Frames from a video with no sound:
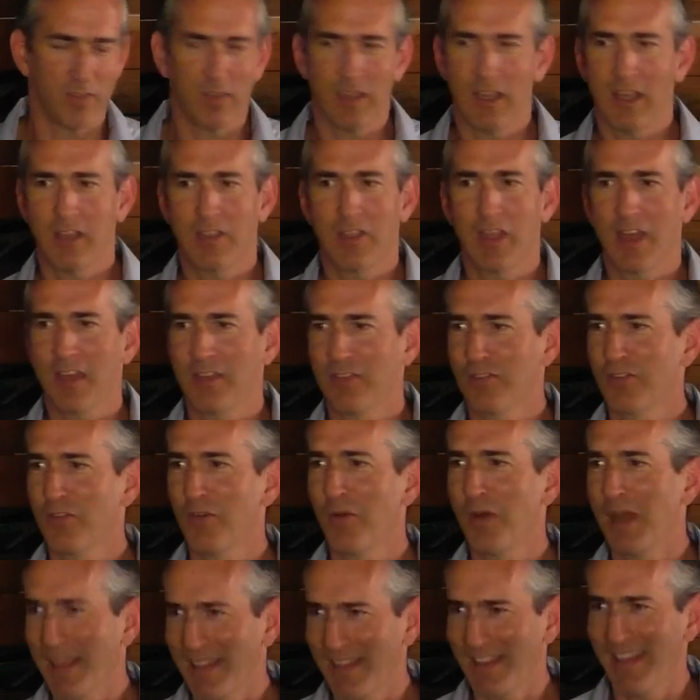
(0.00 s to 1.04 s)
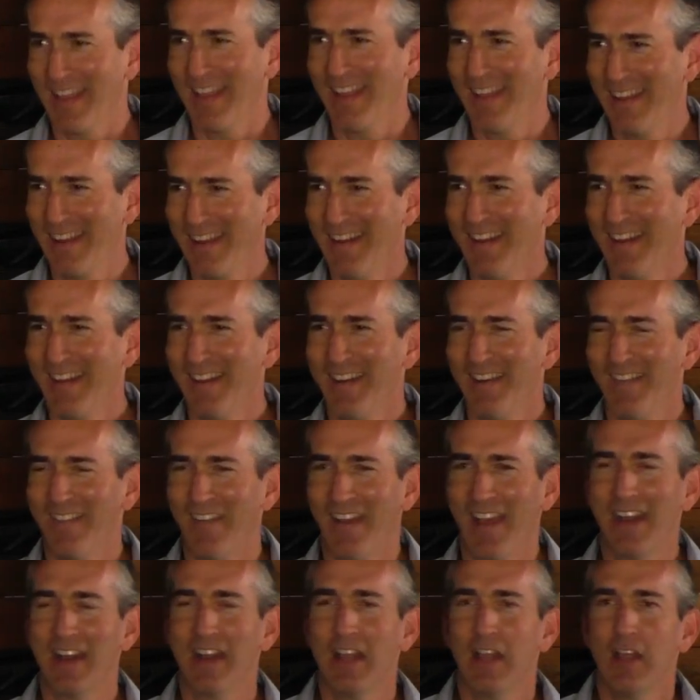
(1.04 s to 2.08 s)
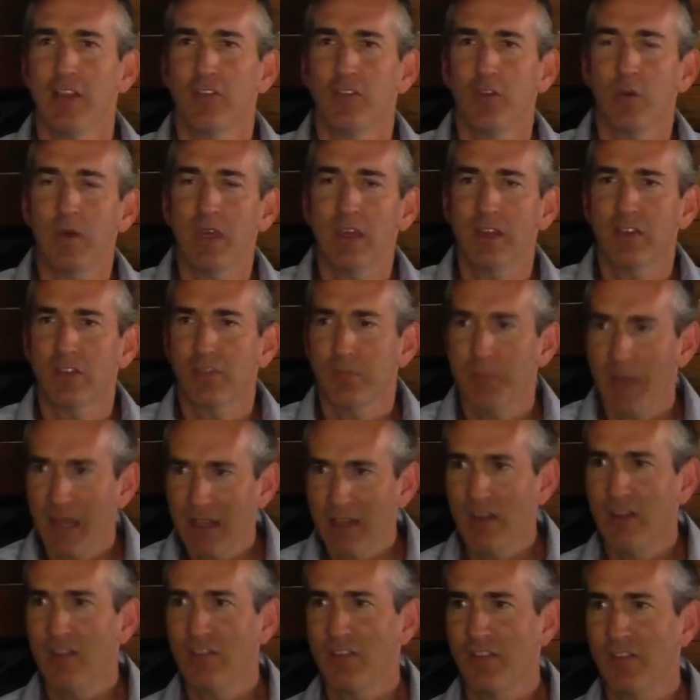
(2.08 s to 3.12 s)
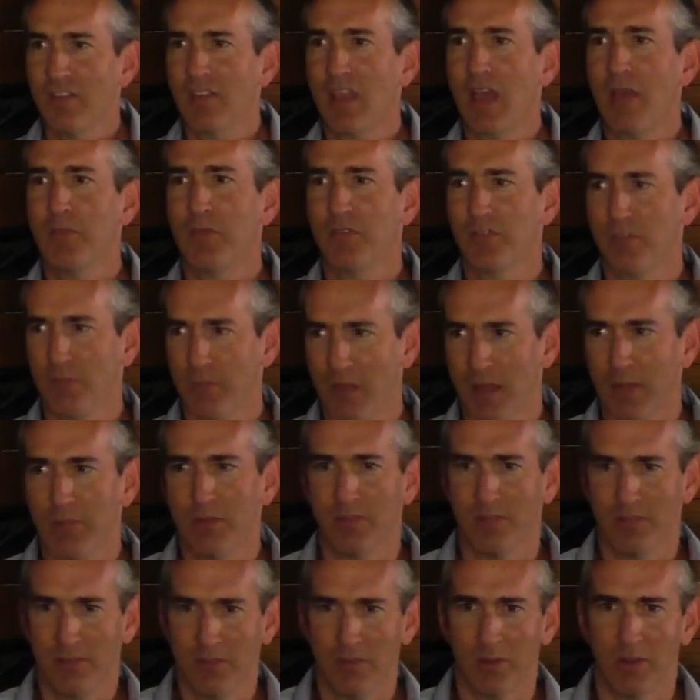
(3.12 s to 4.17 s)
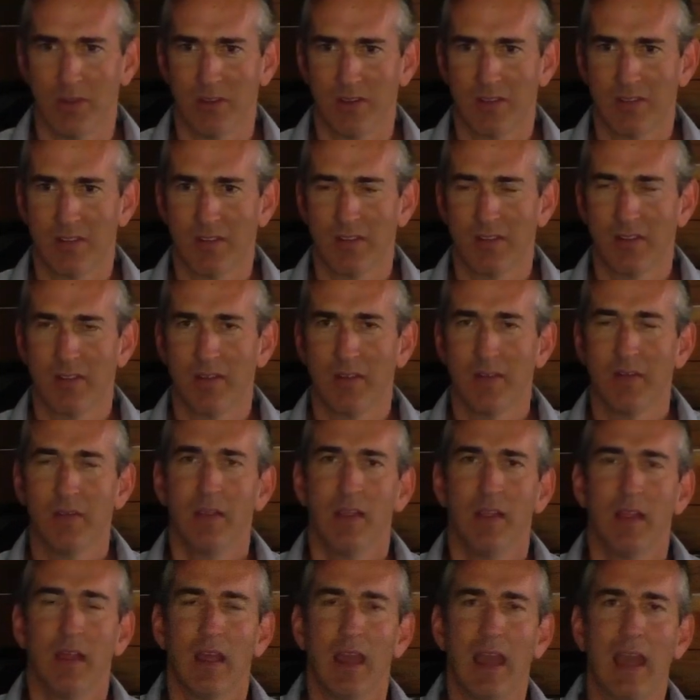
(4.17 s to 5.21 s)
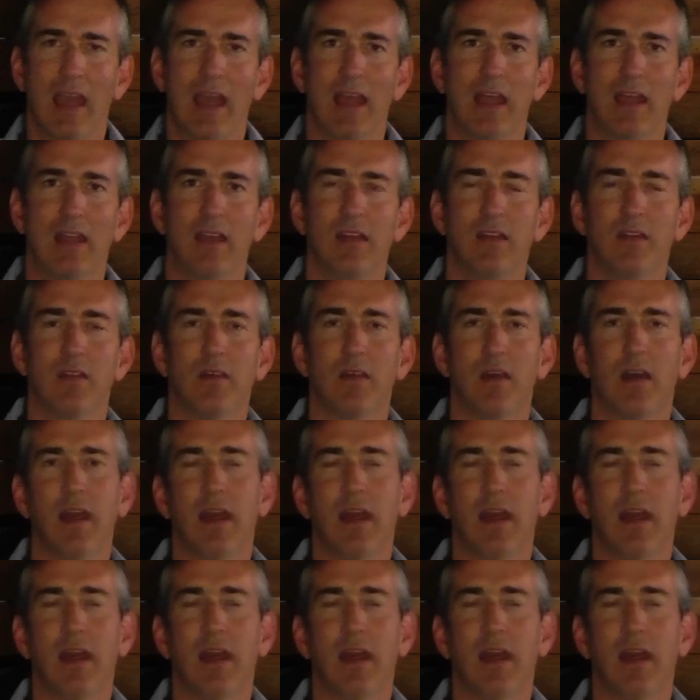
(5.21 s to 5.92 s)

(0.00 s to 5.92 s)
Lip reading: seeing things correctly, right? So he expected his disciples to be able to do it. And